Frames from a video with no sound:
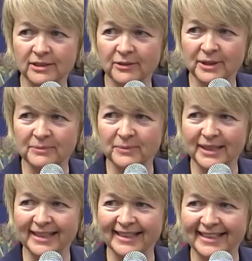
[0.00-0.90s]
you know, can
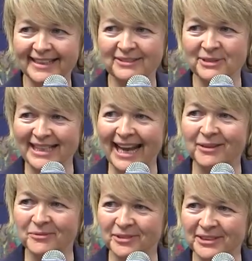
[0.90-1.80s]
be really
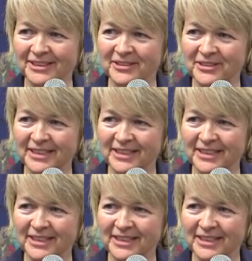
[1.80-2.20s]
helpful, don't